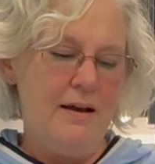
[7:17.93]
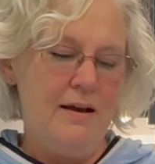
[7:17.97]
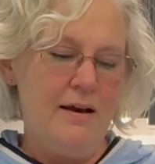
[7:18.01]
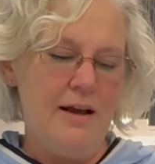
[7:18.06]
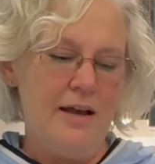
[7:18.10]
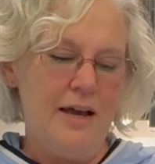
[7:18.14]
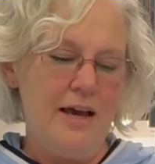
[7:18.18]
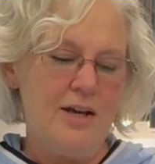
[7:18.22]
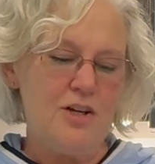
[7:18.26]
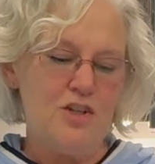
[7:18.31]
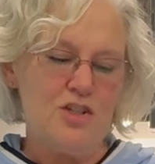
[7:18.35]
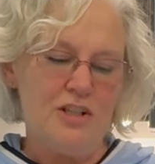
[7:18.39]
I
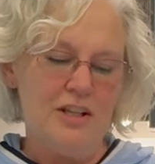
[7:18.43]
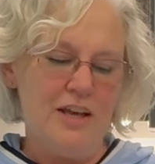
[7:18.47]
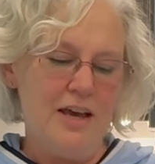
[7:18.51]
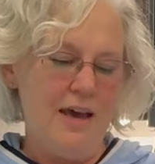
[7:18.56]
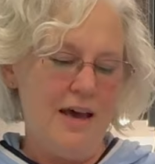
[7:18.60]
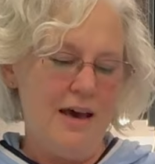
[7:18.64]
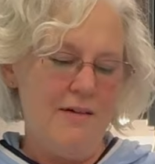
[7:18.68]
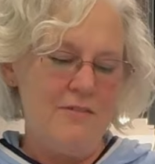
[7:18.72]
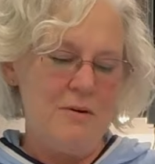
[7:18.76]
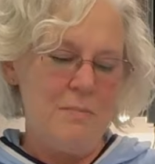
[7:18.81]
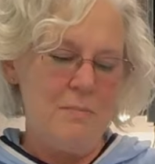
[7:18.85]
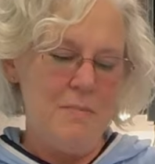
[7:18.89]
actually
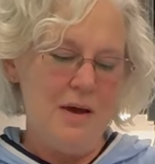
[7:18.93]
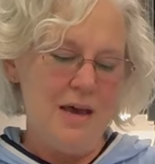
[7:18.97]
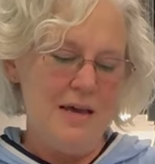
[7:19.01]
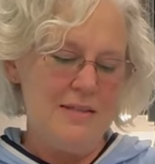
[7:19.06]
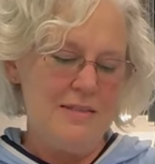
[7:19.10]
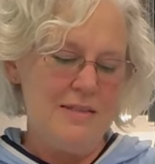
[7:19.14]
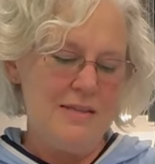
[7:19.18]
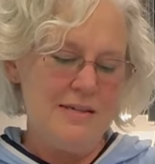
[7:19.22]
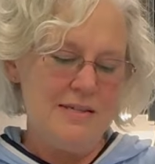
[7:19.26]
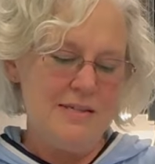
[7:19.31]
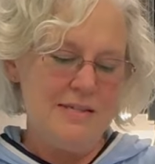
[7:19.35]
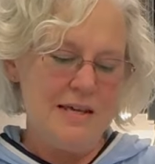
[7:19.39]
haven't
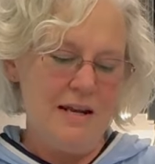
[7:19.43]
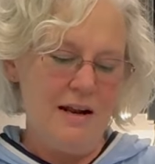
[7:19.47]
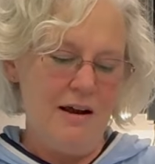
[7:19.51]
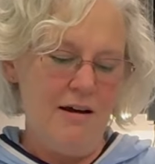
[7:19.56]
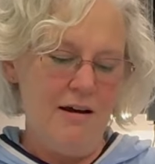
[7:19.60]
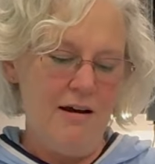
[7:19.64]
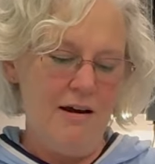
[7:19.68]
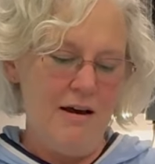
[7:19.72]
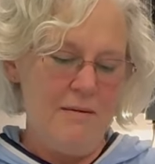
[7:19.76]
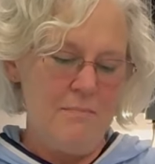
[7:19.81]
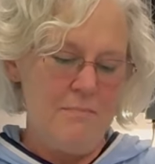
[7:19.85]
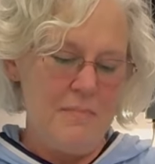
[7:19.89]
made this in a
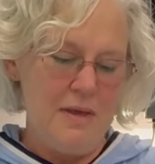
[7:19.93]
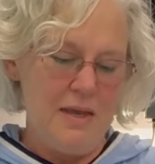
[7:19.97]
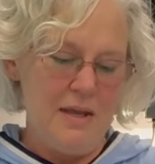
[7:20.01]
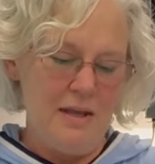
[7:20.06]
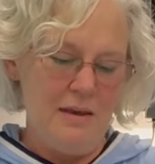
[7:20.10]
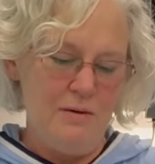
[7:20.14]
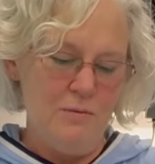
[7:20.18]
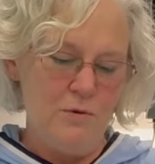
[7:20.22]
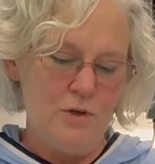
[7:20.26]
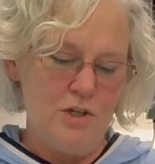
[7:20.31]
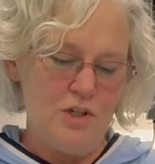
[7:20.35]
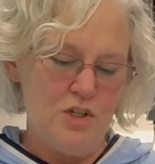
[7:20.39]
hot
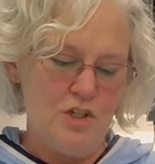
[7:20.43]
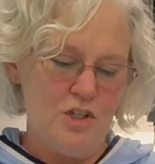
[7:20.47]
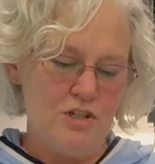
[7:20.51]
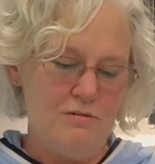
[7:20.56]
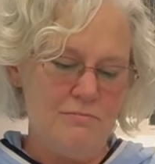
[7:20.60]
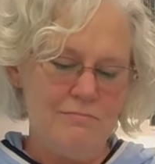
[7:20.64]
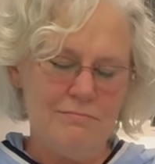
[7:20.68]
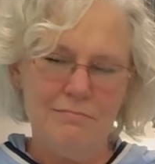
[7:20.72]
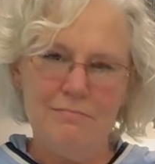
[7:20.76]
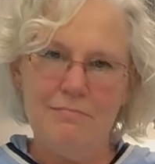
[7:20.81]
minute, which